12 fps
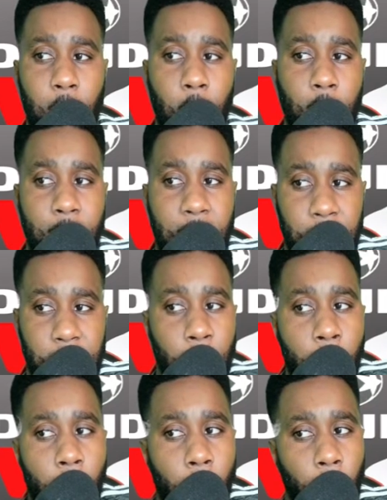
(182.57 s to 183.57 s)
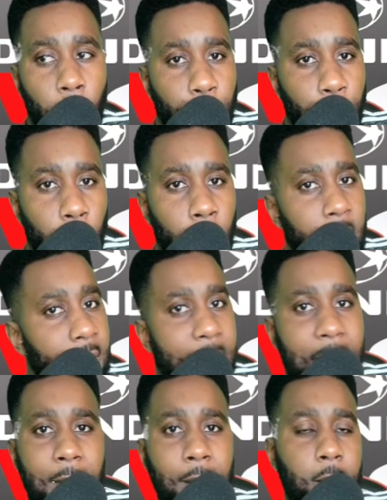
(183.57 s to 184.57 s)
horrendous, horrible.
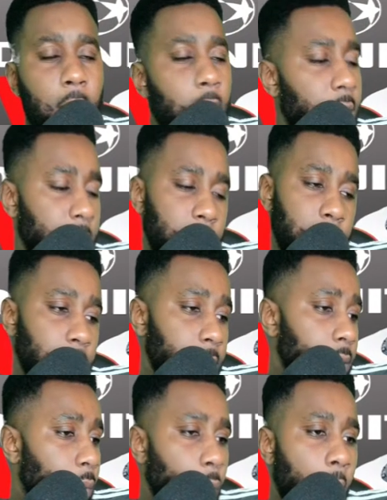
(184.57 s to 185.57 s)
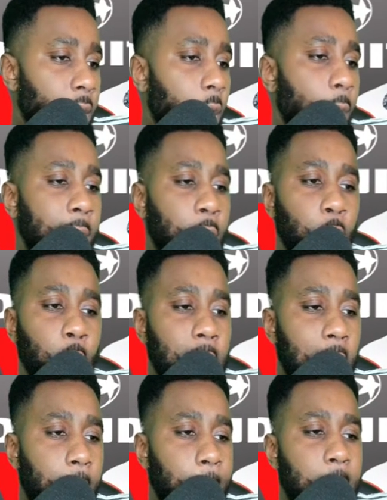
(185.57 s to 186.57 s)
And what can we do
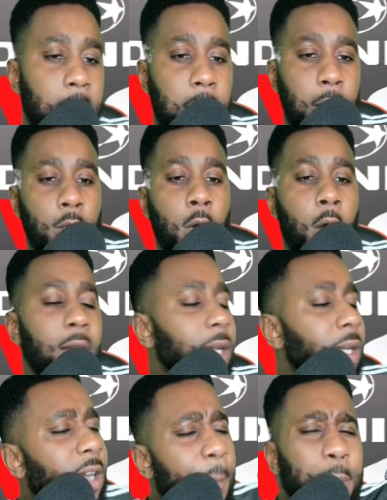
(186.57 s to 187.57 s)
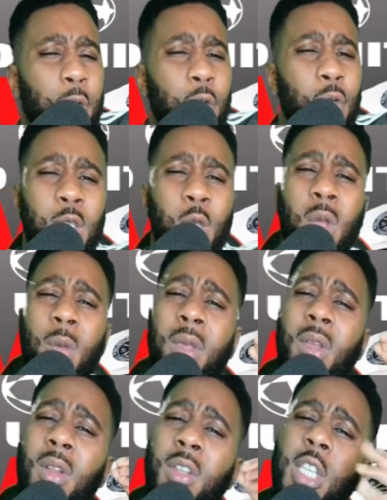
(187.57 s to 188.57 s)
now? You know, an opportunity where we
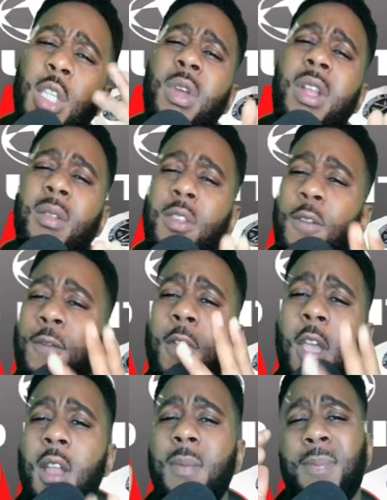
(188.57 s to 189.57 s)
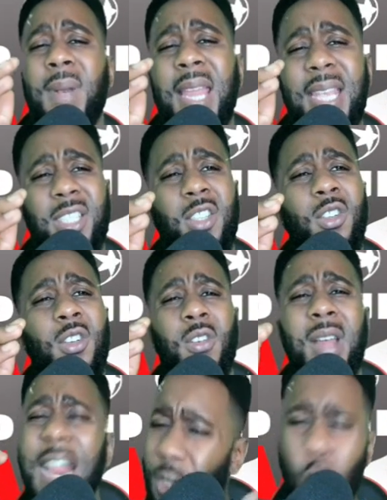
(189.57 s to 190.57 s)
could have just went up to third place, you know.
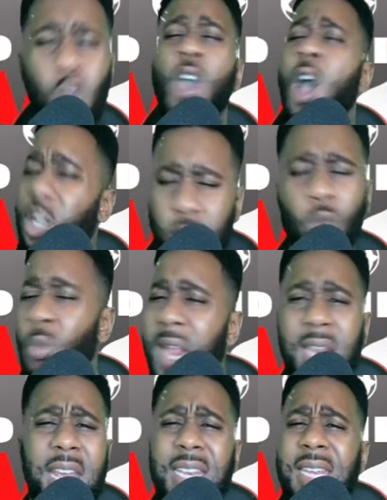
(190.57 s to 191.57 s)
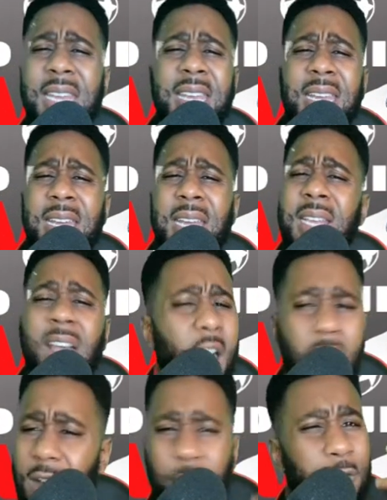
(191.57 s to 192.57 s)
And Newcastle winning
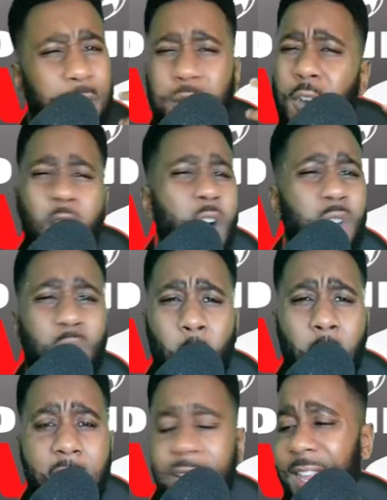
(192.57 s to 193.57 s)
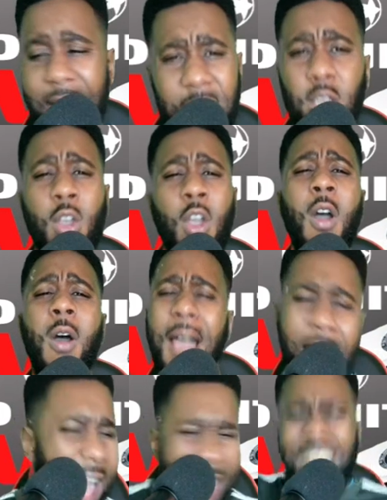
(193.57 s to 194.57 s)
4-1. And you got
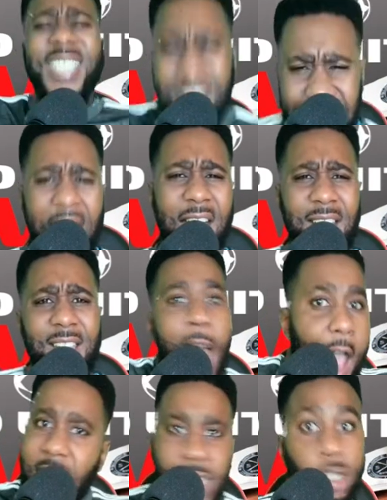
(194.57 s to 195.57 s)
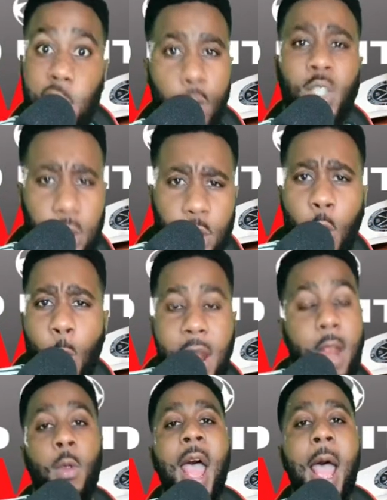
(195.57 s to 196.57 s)
Arsenal still
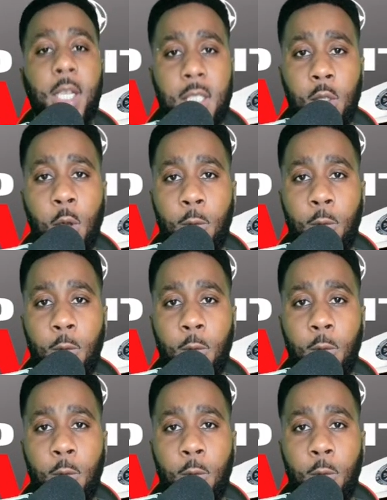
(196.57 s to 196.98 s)
winning. Arsenal